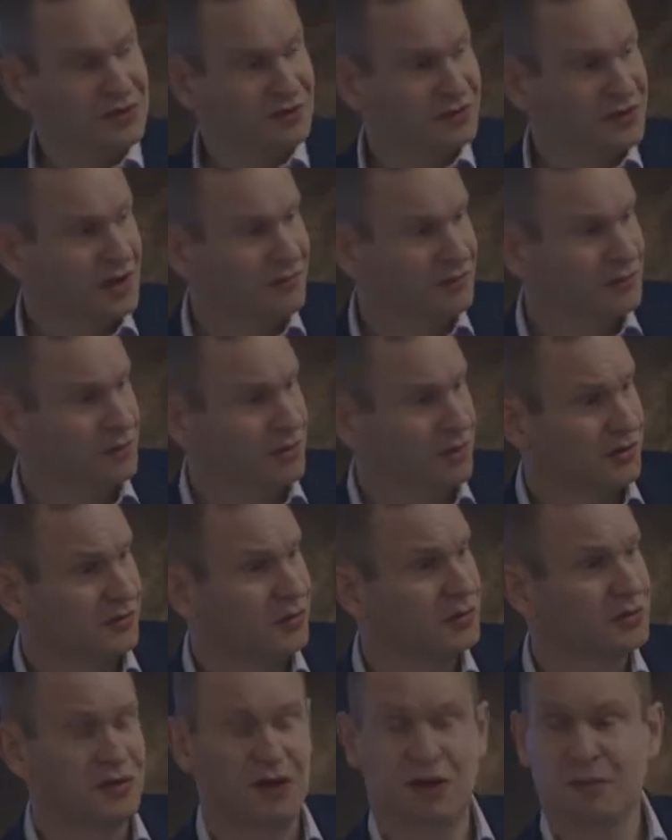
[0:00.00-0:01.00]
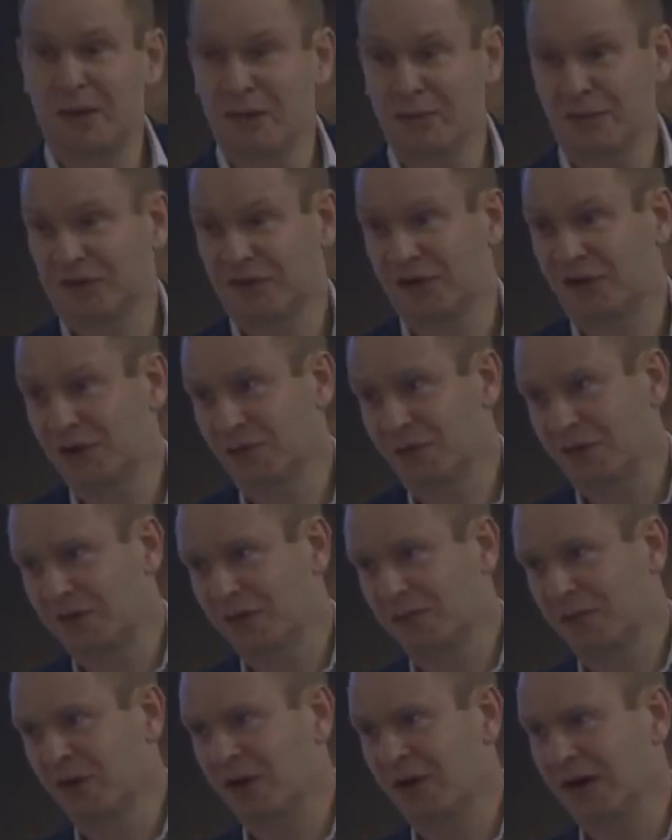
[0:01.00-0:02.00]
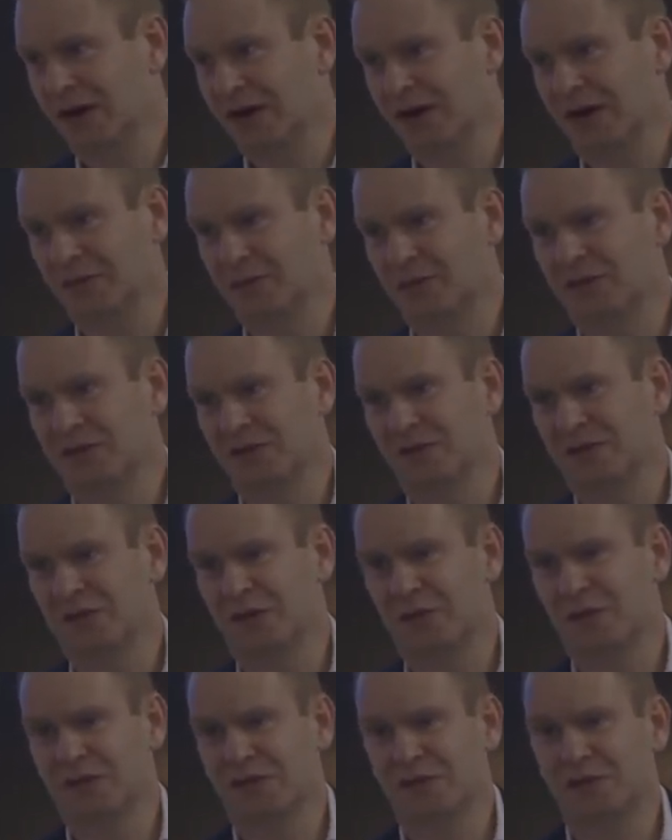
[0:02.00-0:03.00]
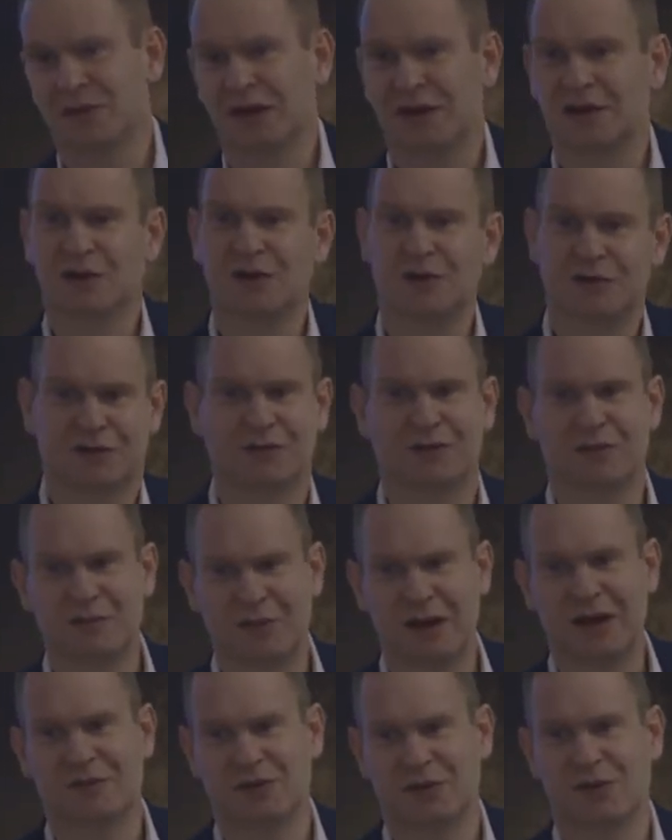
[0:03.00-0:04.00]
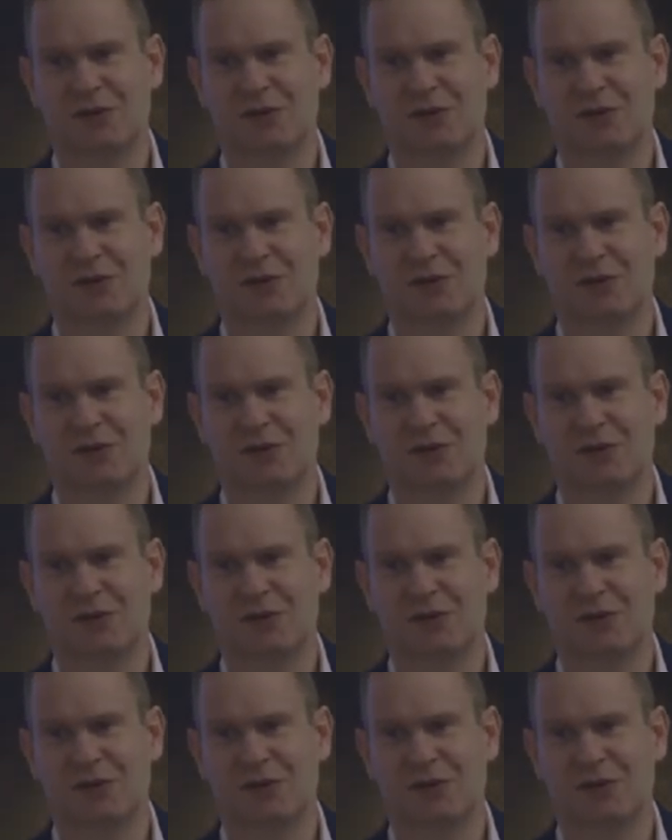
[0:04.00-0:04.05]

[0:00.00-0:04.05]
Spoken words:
we discovered was also people suddenly wanted to buy our capability from us, and we had lots of inbound